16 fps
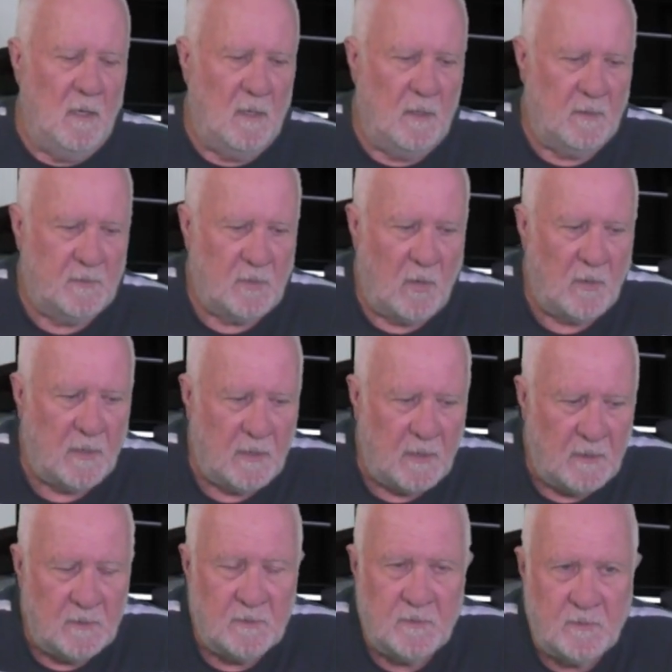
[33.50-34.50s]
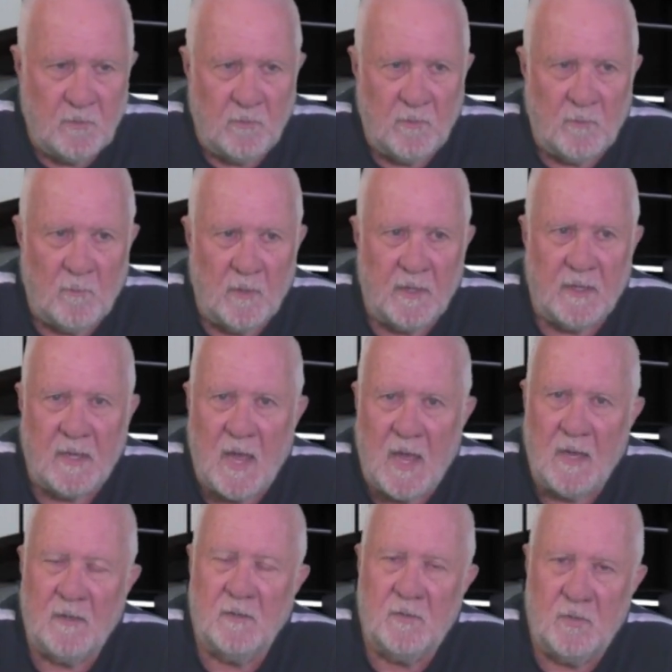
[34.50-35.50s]
Tony is doing what he
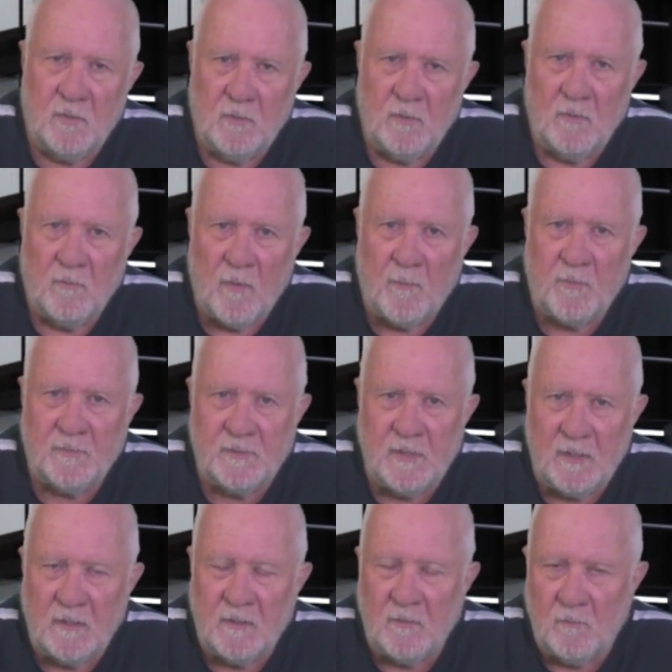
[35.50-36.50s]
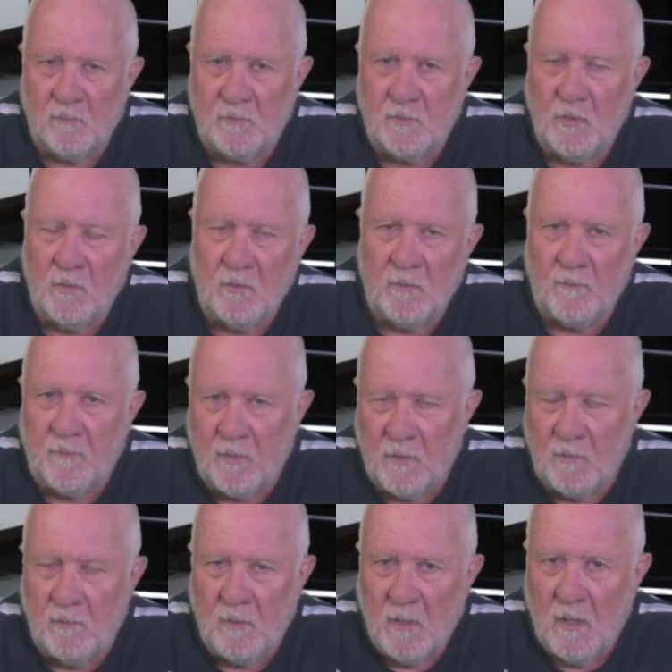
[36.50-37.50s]
can to represent an alternate
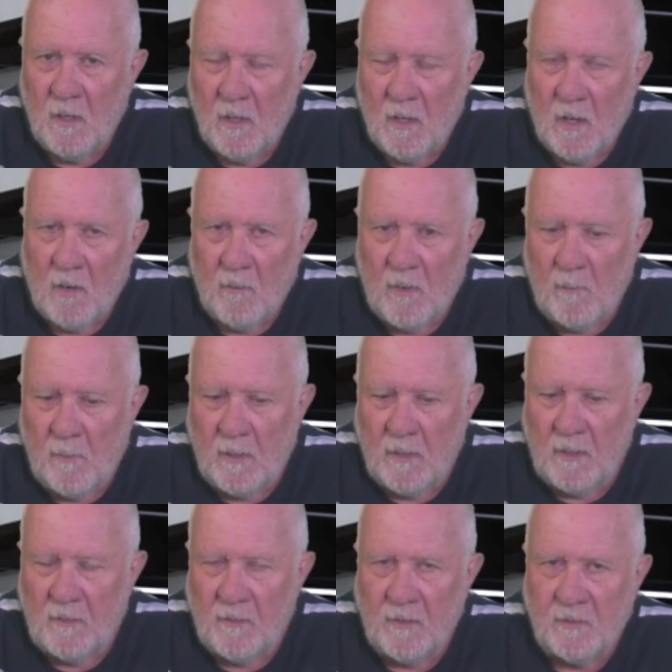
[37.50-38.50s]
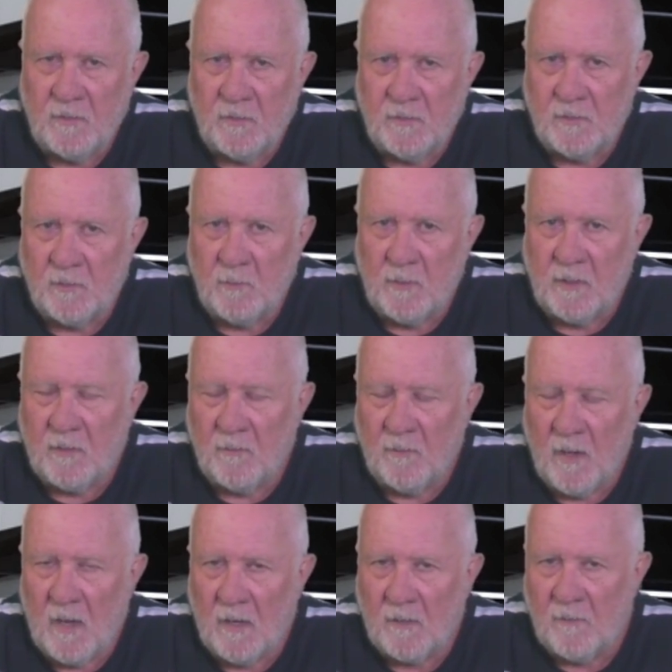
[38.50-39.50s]
view around many of the issues that we
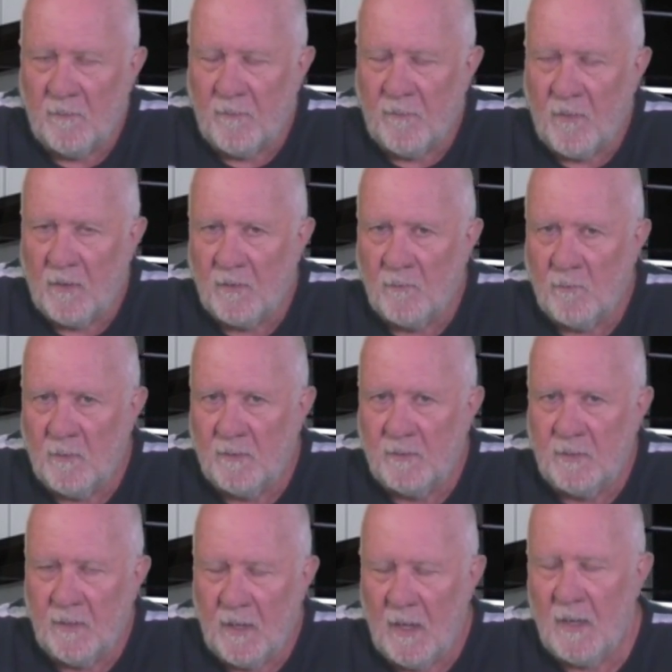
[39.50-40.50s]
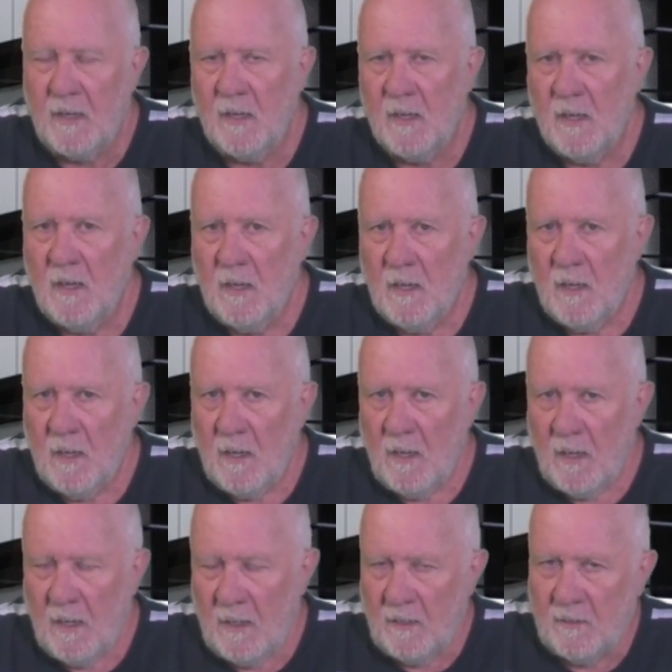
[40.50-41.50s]
are confronted with today.
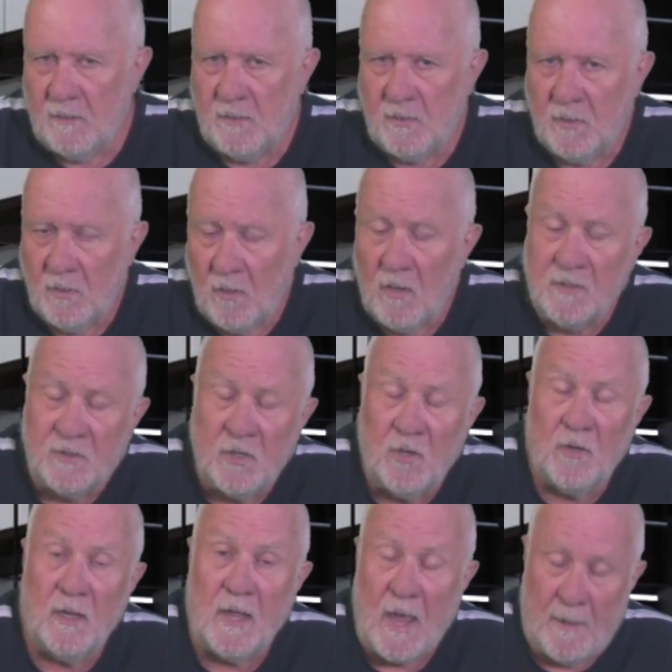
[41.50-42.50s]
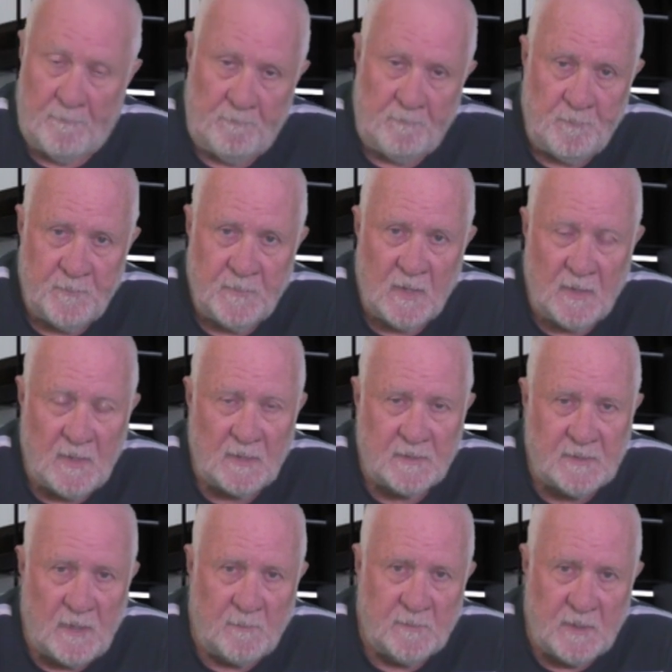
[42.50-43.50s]
And I certainly am. And that
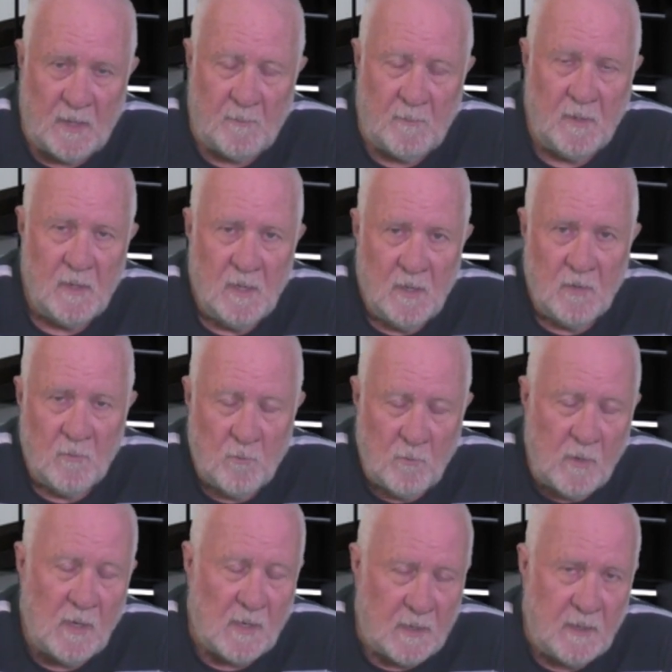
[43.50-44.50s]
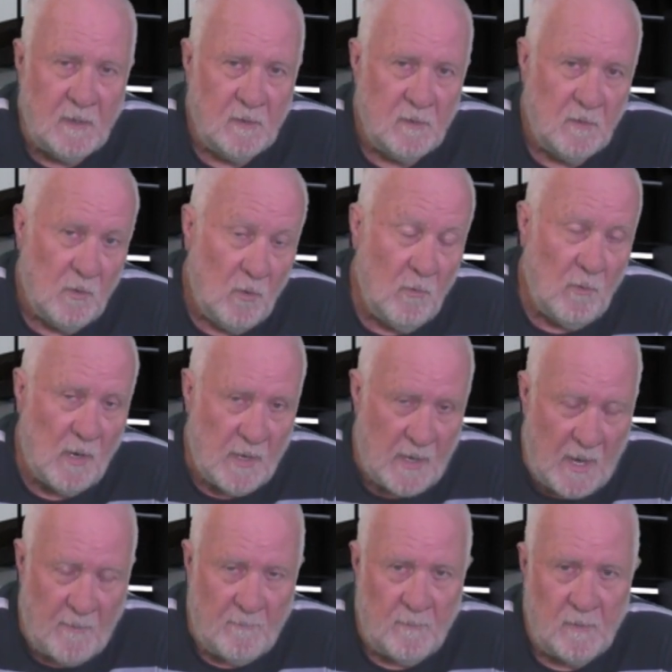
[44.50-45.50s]
sums up really who I
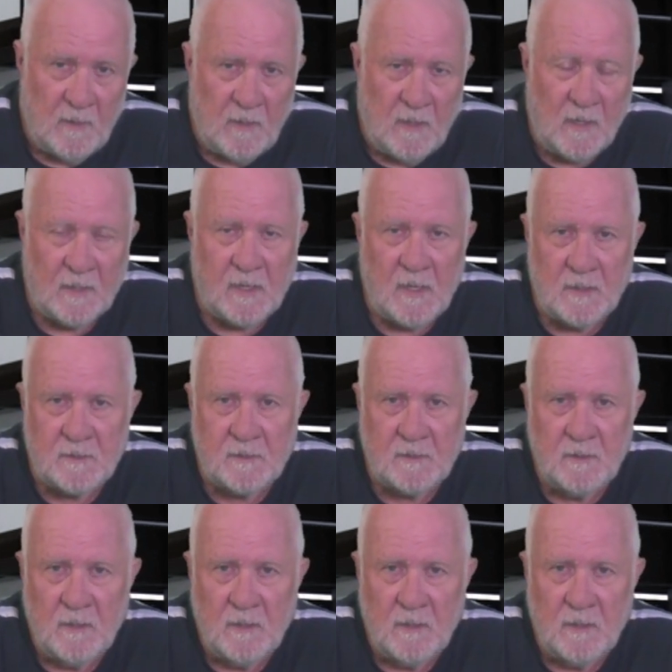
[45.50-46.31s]
am, I guess.